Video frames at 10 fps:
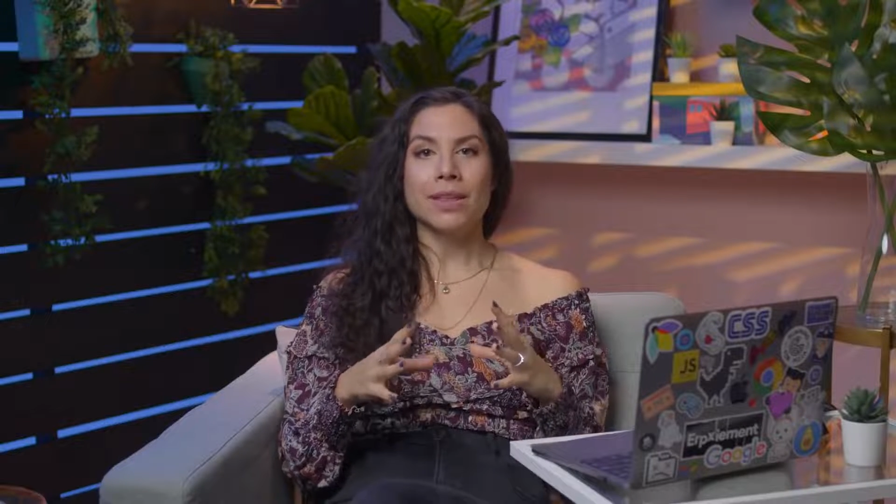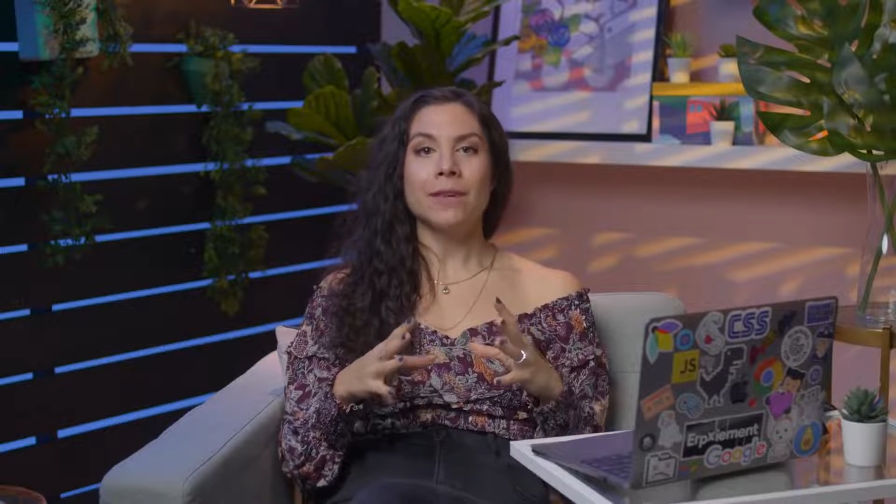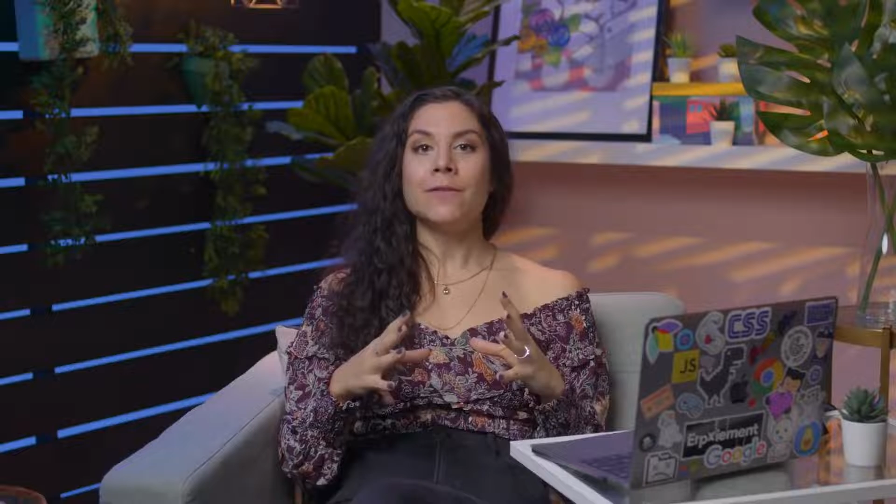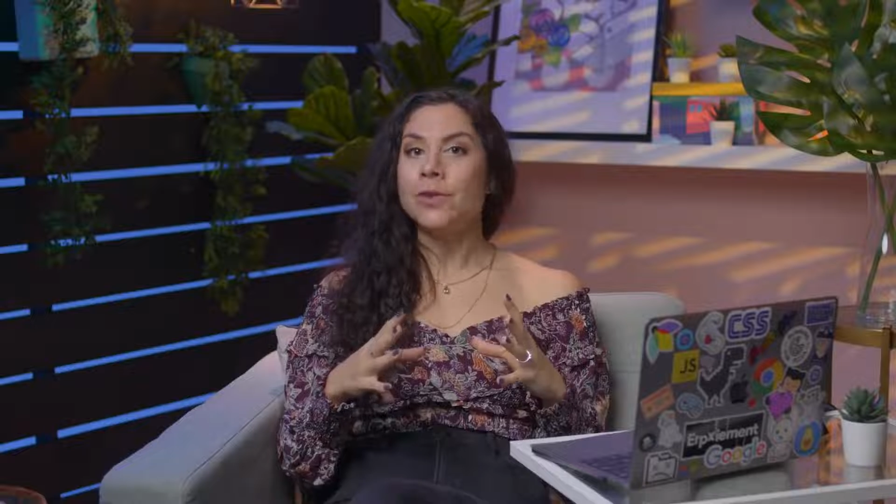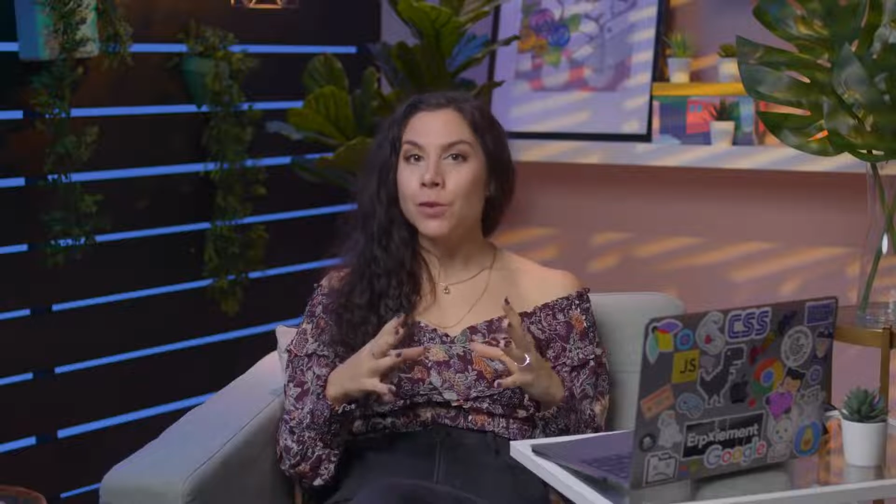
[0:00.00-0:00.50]

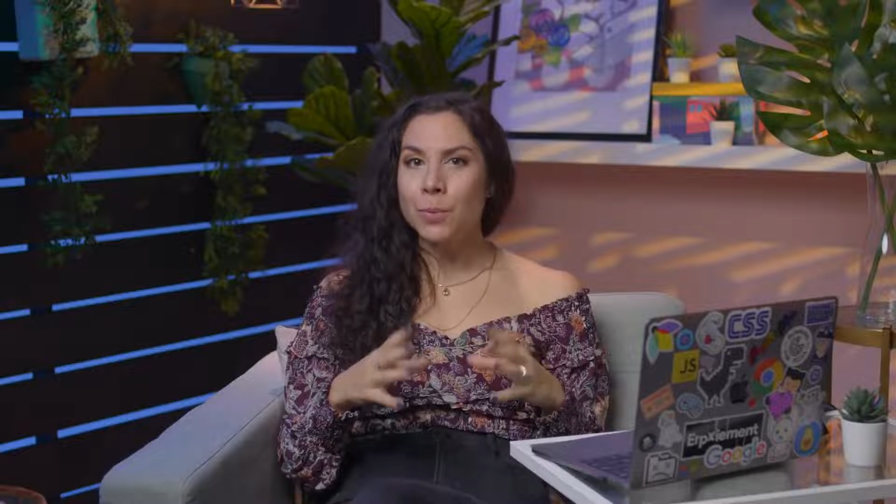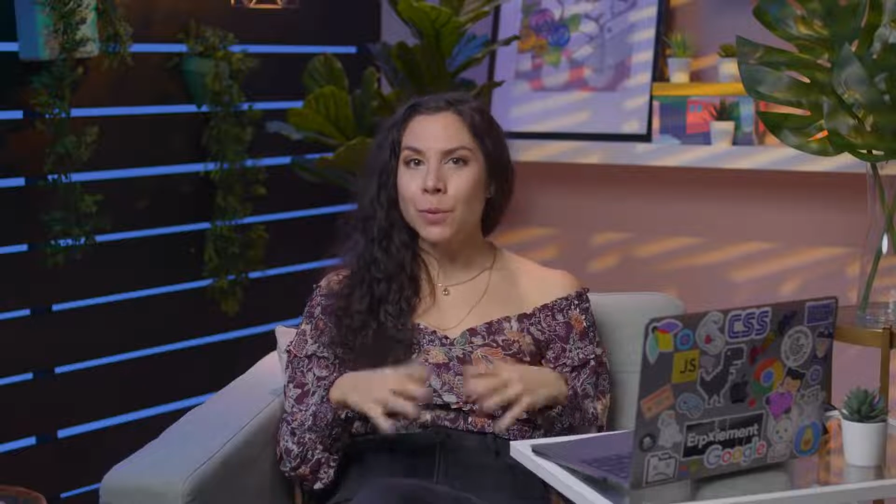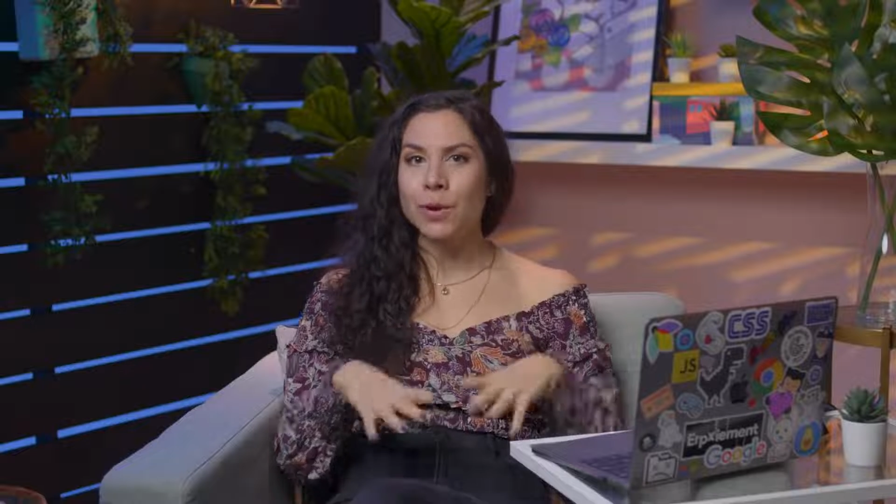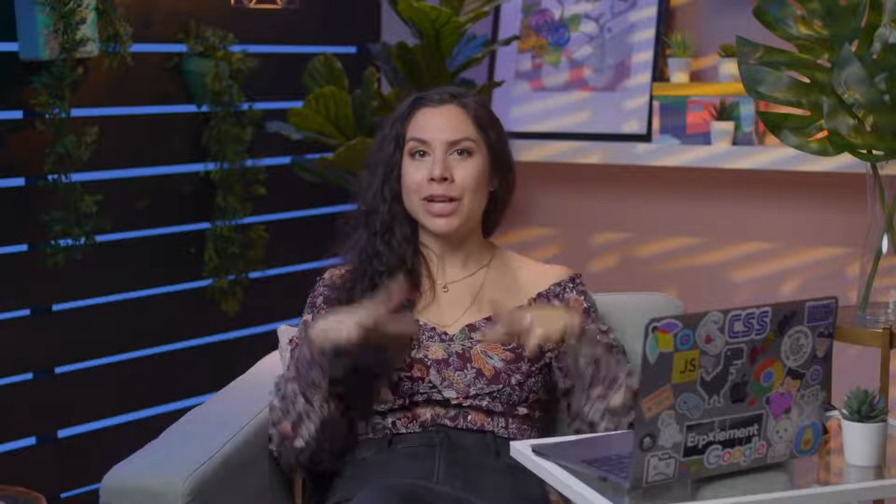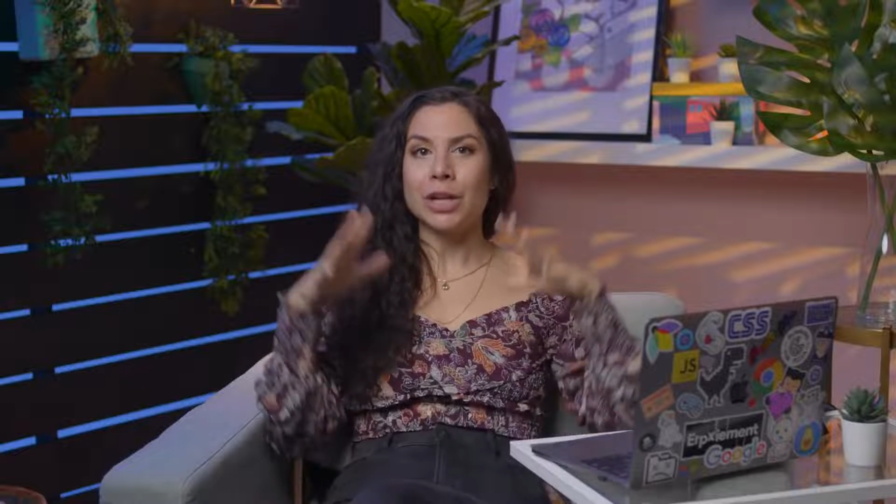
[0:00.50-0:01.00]
the
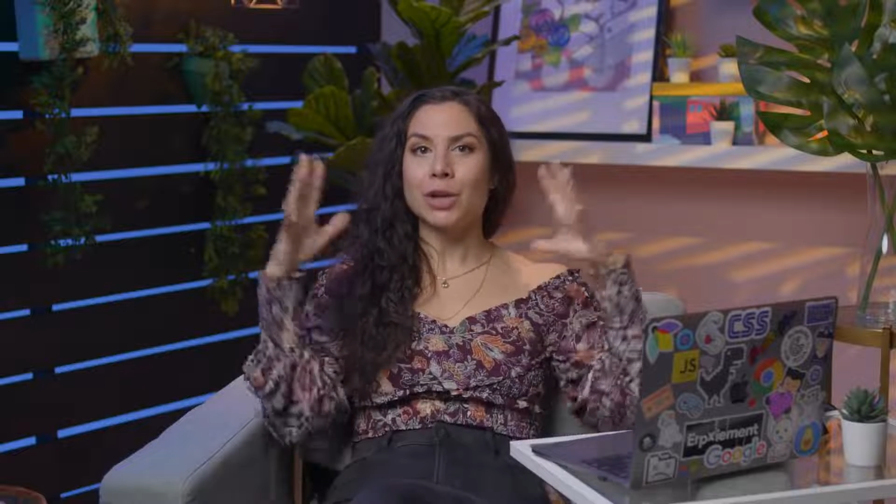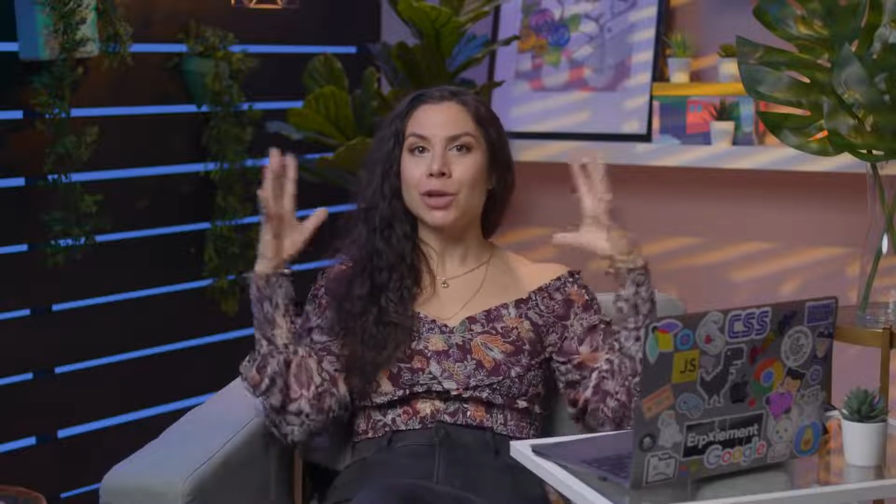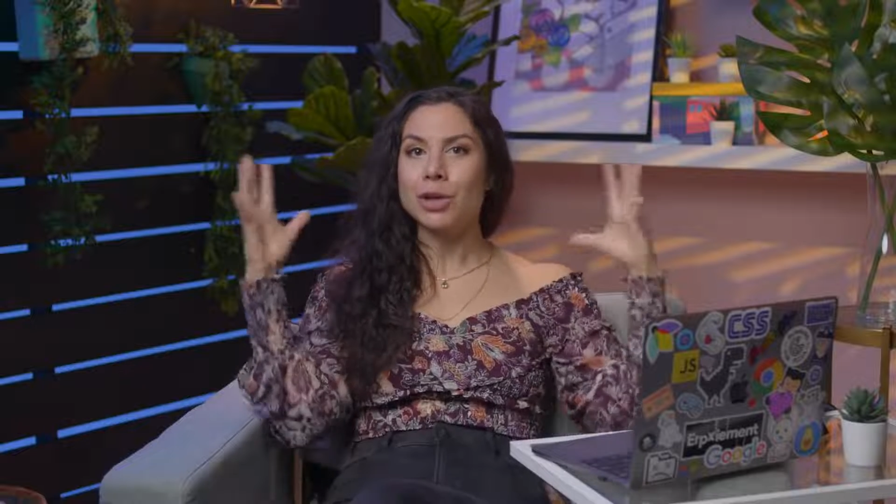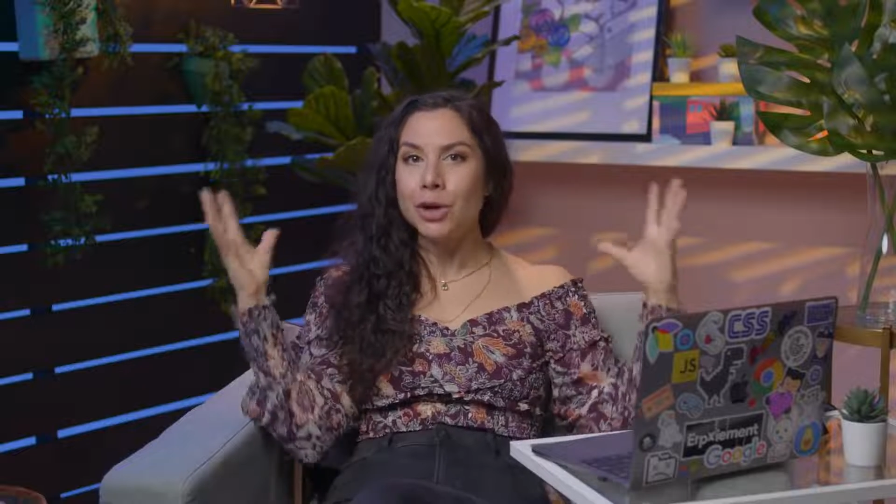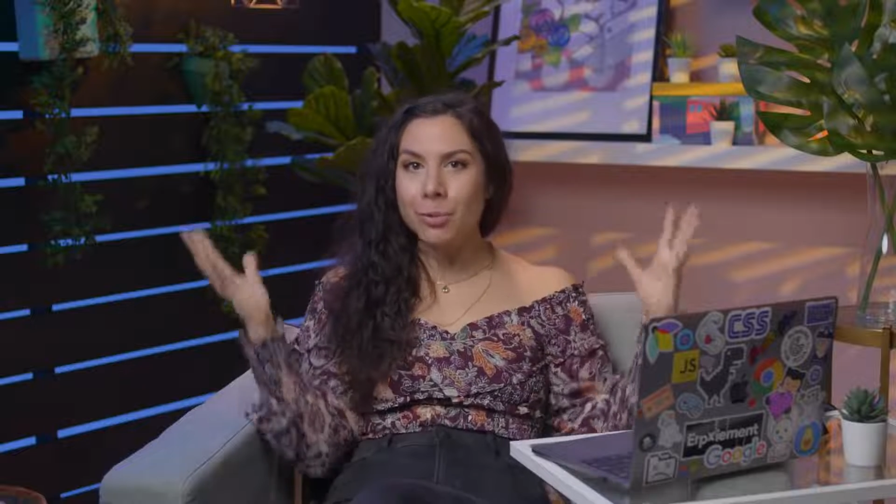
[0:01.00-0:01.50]
viewport and
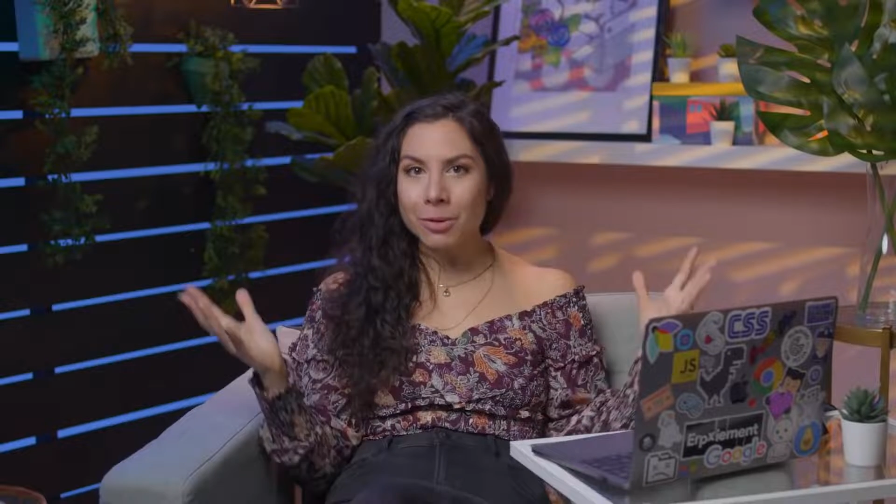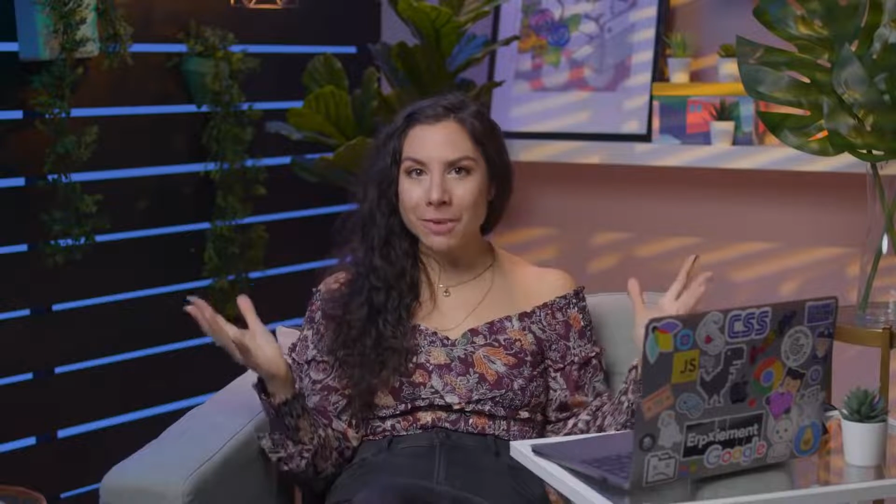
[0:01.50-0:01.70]
global